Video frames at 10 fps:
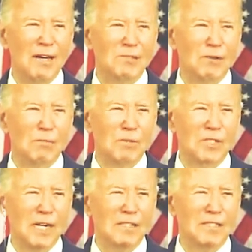of the House of
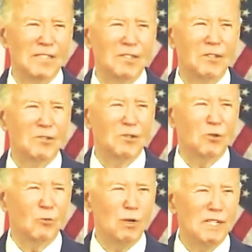Representatives has introduced
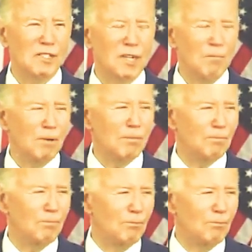three separate